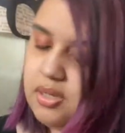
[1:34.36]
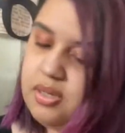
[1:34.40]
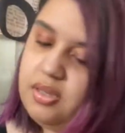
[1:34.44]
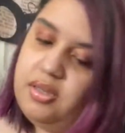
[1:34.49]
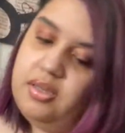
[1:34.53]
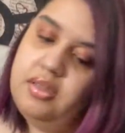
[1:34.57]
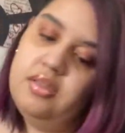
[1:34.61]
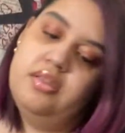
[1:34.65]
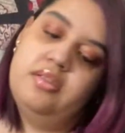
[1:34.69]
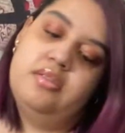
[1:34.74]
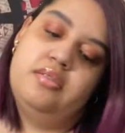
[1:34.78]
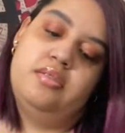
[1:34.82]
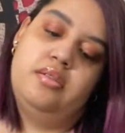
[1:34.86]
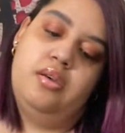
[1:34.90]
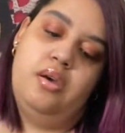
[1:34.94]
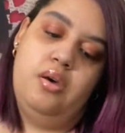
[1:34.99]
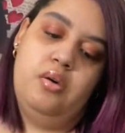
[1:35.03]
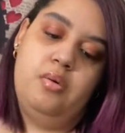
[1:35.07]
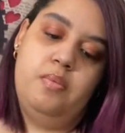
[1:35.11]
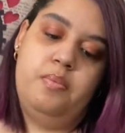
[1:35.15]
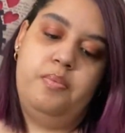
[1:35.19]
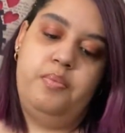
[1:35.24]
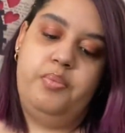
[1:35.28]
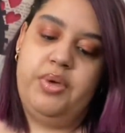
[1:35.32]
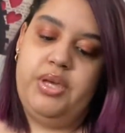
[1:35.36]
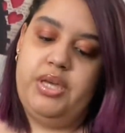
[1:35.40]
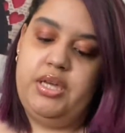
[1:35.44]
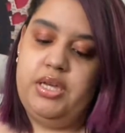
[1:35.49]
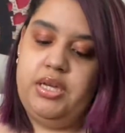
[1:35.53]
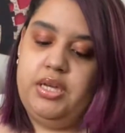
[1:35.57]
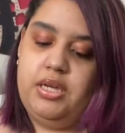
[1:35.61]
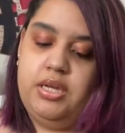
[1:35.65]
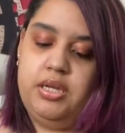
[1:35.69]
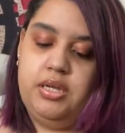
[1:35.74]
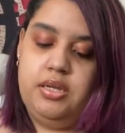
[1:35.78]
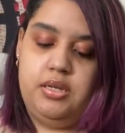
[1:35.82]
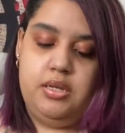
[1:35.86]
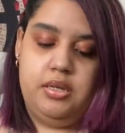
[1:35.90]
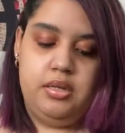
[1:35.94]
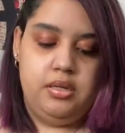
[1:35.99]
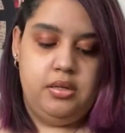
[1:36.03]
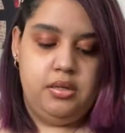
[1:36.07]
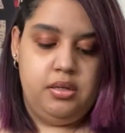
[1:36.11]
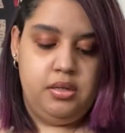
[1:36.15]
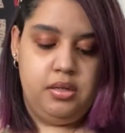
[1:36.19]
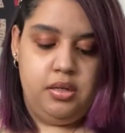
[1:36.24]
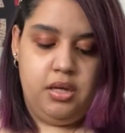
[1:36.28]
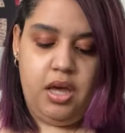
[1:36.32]
cut this open.
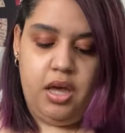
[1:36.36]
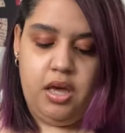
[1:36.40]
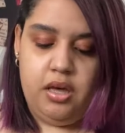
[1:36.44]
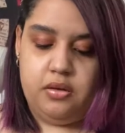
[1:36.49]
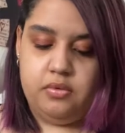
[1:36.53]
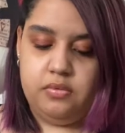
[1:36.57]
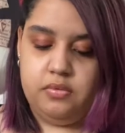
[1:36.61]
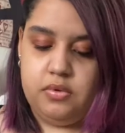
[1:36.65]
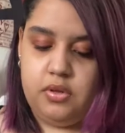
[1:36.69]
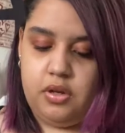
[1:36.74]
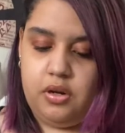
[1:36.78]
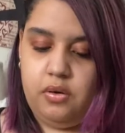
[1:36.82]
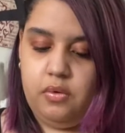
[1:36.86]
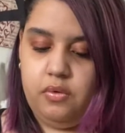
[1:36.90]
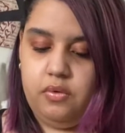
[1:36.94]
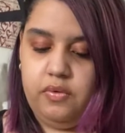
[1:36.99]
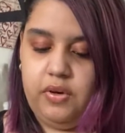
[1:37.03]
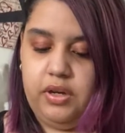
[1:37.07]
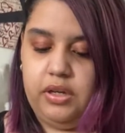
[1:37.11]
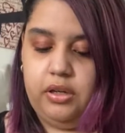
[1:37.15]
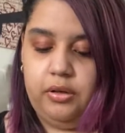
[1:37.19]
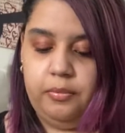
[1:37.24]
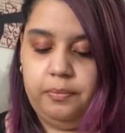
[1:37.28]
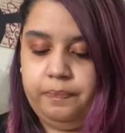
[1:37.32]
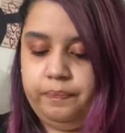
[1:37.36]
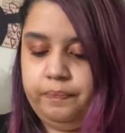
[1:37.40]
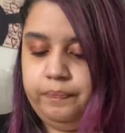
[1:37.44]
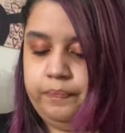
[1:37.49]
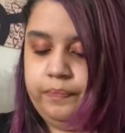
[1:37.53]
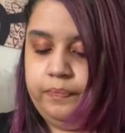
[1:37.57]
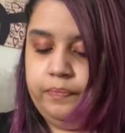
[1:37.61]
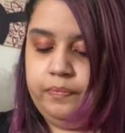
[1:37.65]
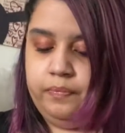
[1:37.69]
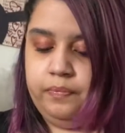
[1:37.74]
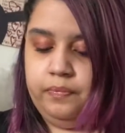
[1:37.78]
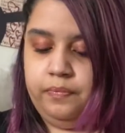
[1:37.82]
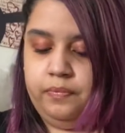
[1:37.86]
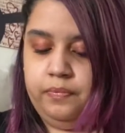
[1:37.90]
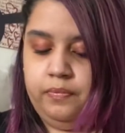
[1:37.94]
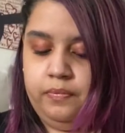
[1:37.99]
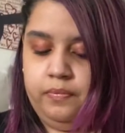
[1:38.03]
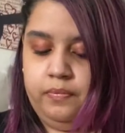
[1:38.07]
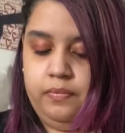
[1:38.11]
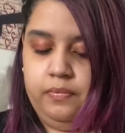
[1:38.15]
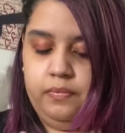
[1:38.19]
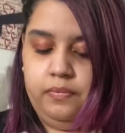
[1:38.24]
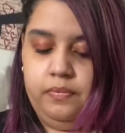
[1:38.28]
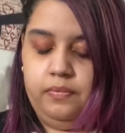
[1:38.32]
Oh, a hole right
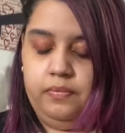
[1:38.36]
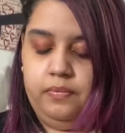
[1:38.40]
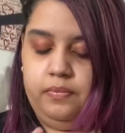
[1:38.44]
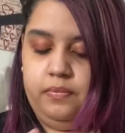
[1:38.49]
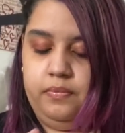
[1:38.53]
here.